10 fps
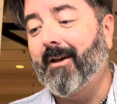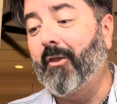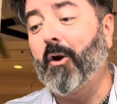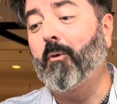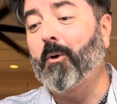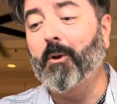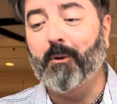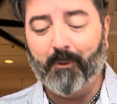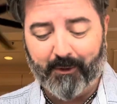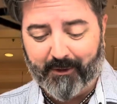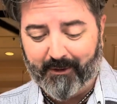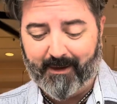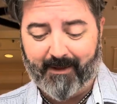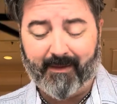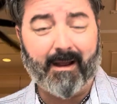They're really, really good.
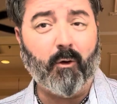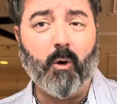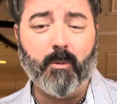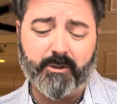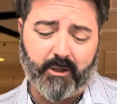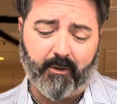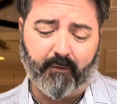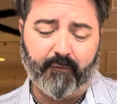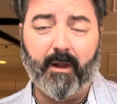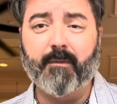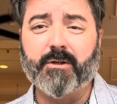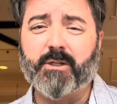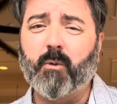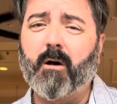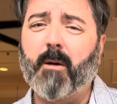And they got a whole bunch of other flavors
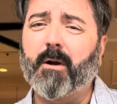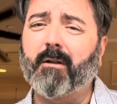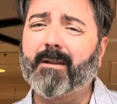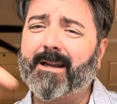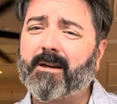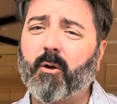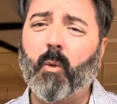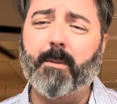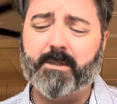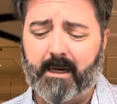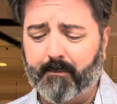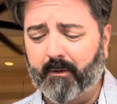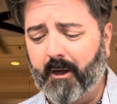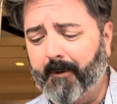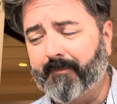as well. I'll put a link to the website
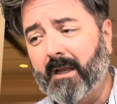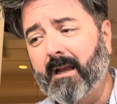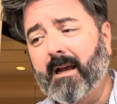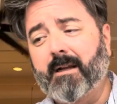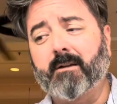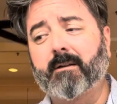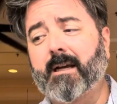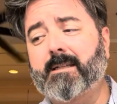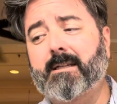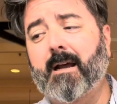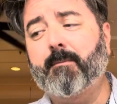below. Until next time,